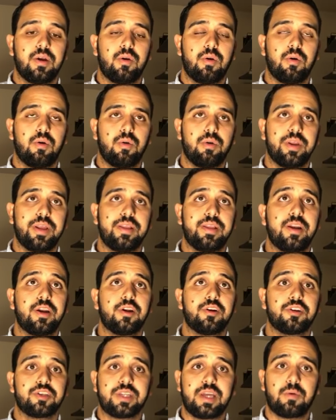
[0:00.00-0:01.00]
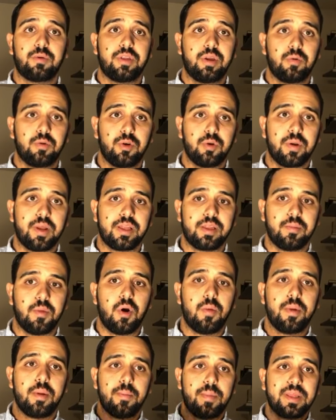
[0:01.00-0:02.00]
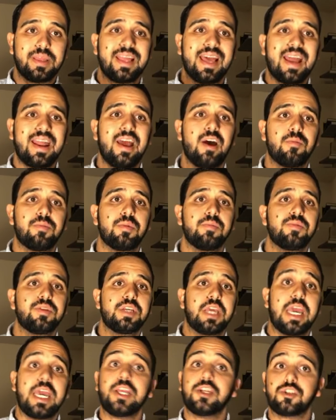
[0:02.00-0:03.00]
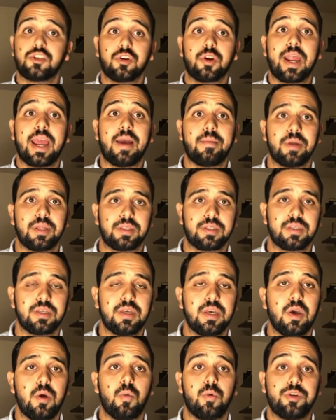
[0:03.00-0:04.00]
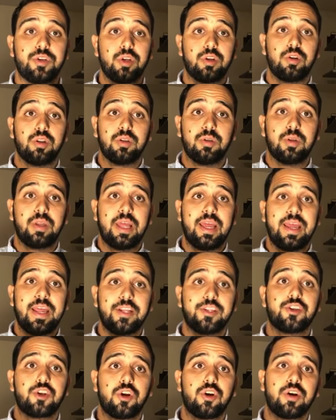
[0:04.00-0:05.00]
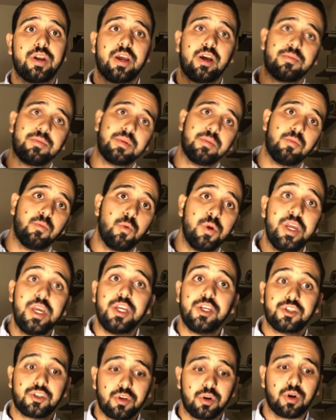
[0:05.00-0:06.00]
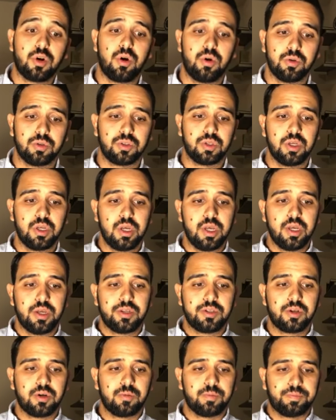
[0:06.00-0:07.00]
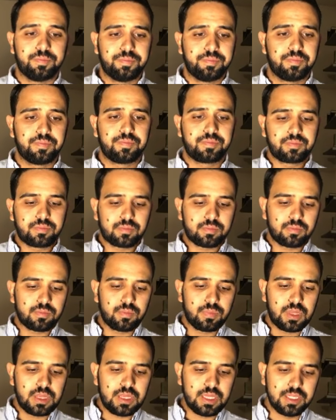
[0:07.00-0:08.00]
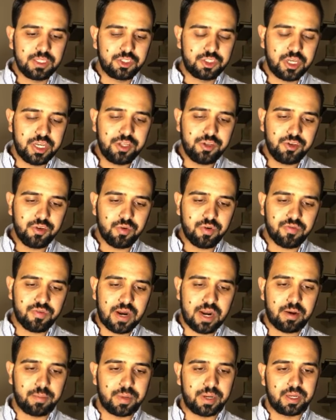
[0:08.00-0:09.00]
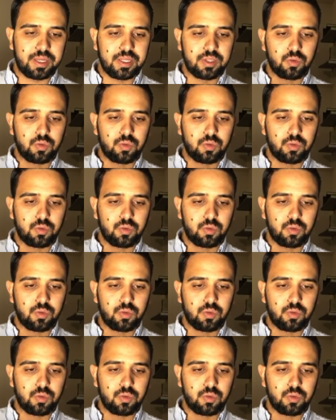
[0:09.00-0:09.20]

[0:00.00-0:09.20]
or they didn't understand what they were doing at the moment, but that helped them change their habits, which in turn helped them reach their goals. So Changing your environment is